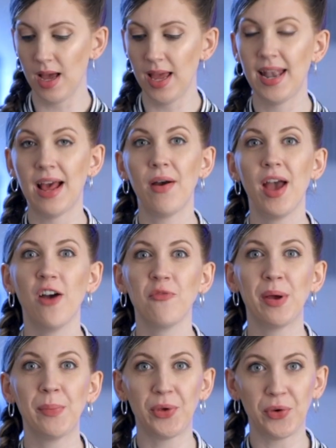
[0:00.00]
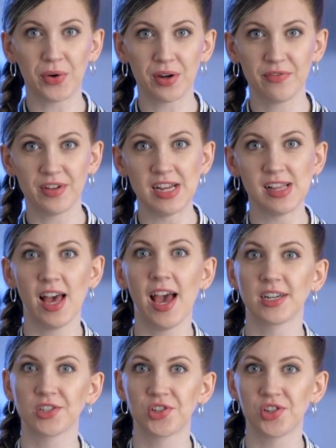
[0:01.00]
And now I have my pure vanilla
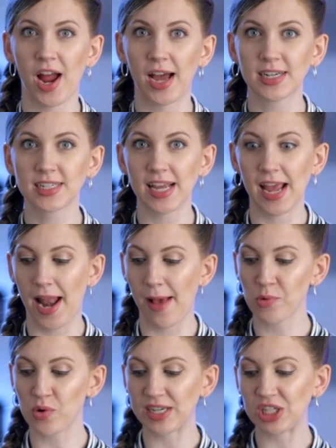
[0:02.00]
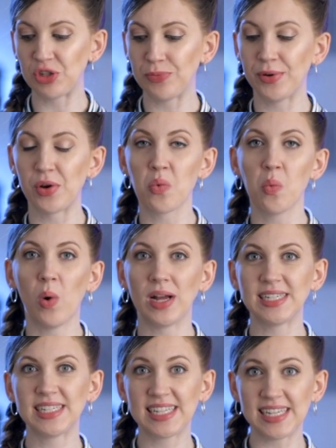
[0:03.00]
extract, and I'm going to put
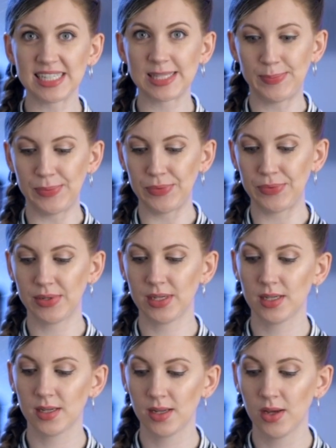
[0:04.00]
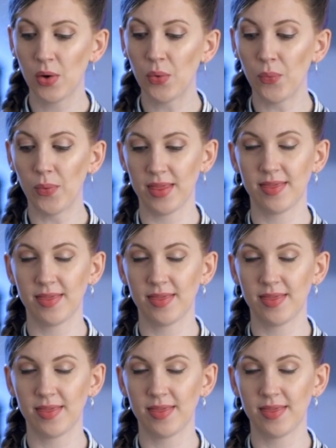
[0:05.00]
1 teaspoon with